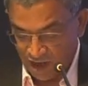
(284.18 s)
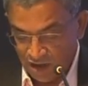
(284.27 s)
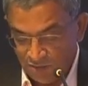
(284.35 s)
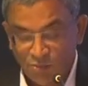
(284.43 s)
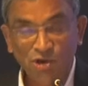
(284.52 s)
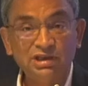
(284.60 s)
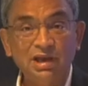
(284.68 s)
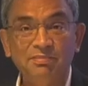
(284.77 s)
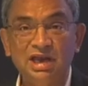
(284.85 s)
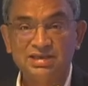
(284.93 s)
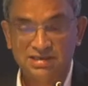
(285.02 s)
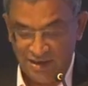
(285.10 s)
Both are
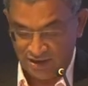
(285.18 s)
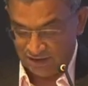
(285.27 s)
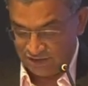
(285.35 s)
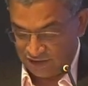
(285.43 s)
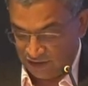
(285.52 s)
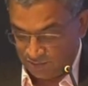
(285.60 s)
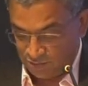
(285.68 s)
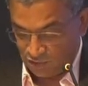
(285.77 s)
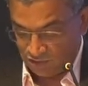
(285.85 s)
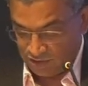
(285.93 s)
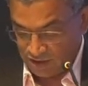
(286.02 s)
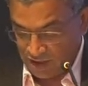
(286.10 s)
based here in
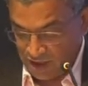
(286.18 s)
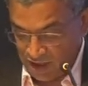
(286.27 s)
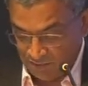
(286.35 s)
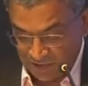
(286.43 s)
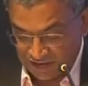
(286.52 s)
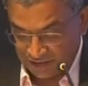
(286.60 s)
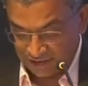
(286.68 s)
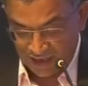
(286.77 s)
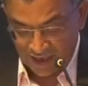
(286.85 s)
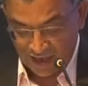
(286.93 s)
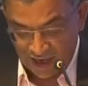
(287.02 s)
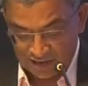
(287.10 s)
Singapore. Mr.
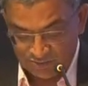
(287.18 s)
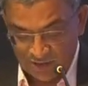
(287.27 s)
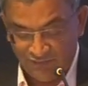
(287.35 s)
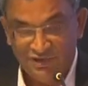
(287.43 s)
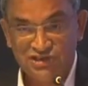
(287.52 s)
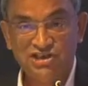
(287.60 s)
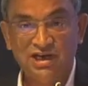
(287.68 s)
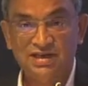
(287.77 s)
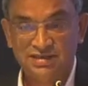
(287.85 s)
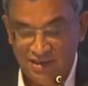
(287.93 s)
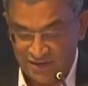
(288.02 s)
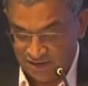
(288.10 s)
Tae has been with
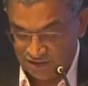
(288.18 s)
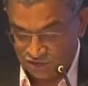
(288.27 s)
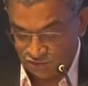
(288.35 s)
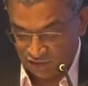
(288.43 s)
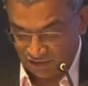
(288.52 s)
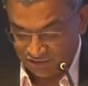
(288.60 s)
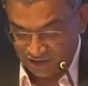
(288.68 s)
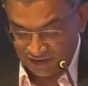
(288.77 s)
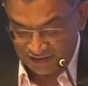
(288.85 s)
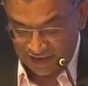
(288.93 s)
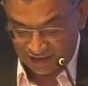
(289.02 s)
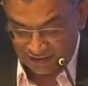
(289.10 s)
GIC since
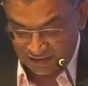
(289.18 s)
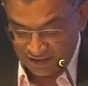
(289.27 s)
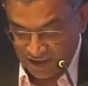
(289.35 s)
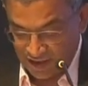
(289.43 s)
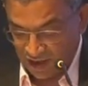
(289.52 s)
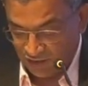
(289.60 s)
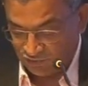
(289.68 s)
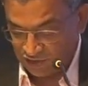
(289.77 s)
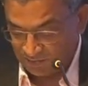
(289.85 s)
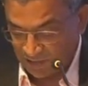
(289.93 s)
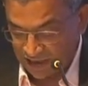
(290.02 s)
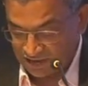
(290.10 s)
2006, and for
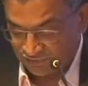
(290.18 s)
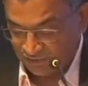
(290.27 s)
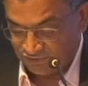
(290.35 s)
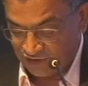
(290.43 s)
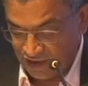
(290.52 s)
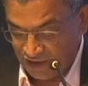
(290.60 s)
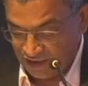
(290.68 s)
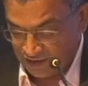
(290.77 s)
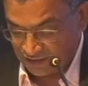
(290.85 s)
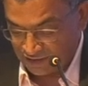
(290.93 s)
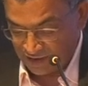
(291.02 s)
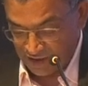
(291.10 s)
the past 15
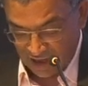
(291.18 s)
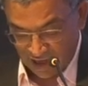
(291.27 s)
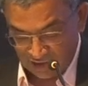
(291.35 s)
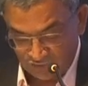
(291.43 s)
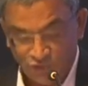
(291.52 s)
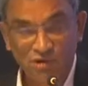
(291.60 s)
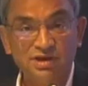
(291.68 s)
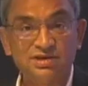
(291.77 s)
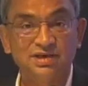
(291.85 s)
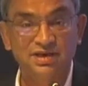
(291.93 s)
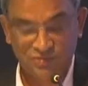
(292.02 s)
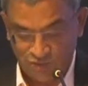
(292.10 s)
years has
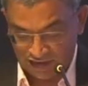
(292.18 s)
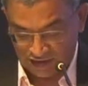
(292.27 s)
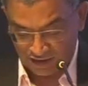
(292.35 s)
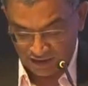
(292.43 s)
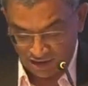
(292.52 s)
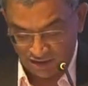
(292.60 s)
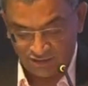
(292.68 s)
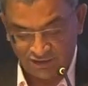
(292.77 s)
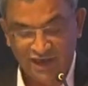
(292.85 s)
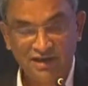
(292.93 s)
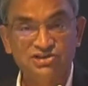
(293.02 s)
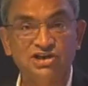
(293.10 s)
focused his work on
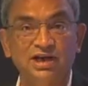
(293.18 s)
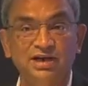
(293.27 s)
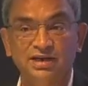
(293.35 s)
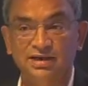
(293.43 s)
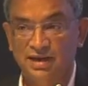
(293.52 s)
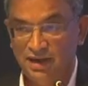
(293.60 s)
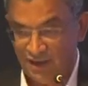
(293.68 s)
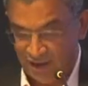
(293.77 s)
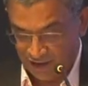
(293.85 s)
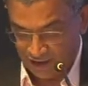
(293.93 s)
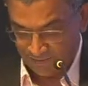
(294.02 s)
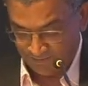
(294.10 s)
Greater China and
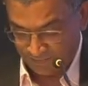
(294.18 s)
India.